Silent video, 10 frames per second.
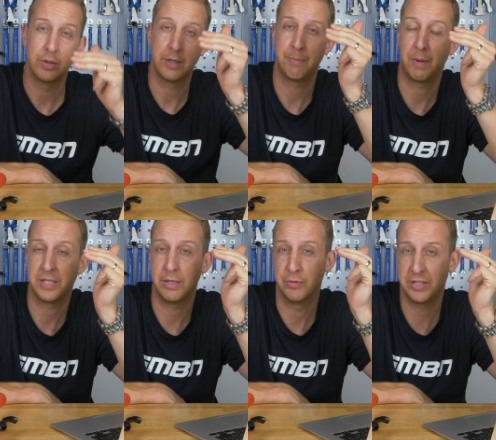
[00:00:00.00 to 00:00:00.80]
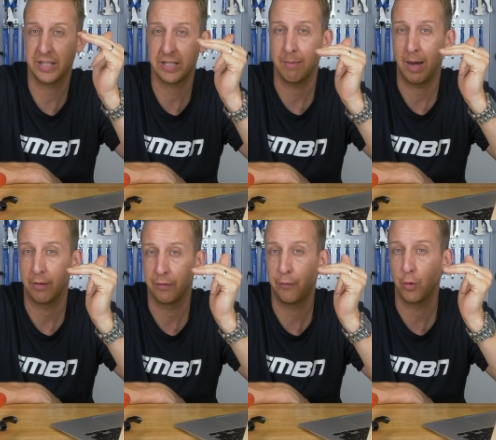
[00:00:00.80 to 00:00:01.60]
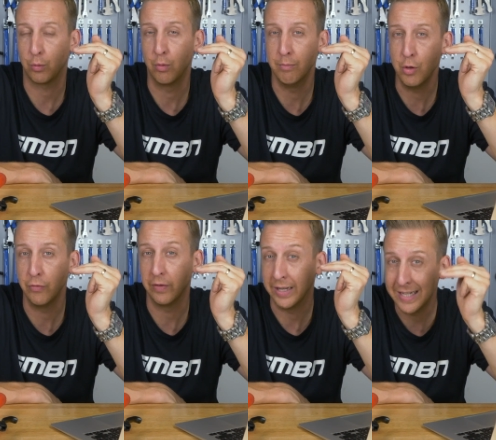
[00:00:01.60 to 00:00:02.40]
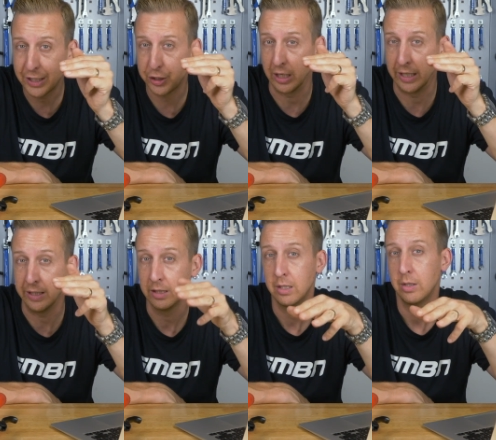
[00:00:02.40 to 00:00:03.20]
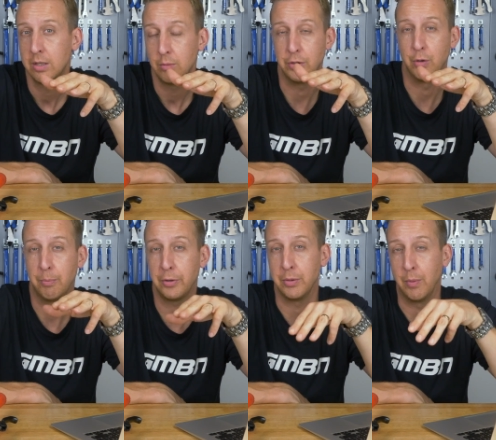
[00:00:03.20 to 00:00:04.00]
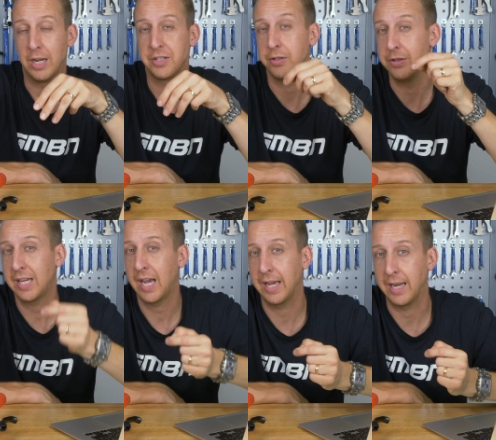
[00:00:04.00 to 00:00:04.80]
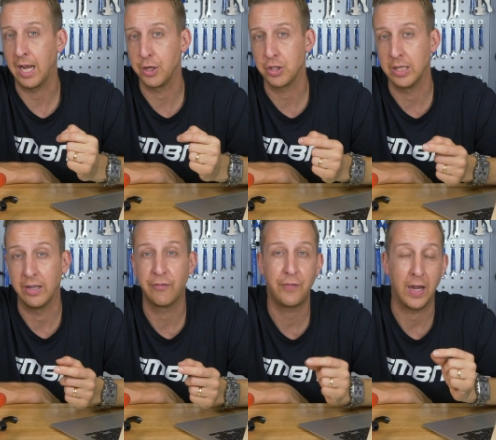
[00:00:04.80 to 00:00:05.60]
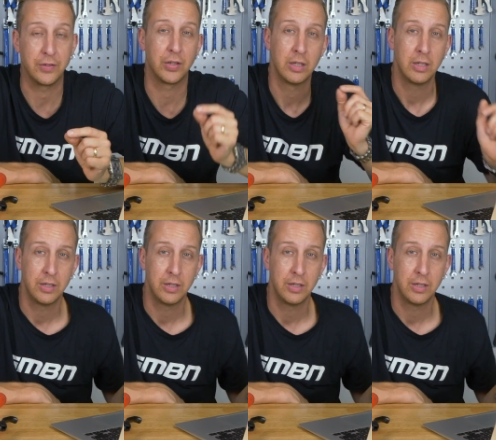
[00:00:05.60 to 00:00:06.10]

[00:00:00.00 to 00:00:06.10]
it basically resists the amount the fork will move initially with your body weight, so you can actually affect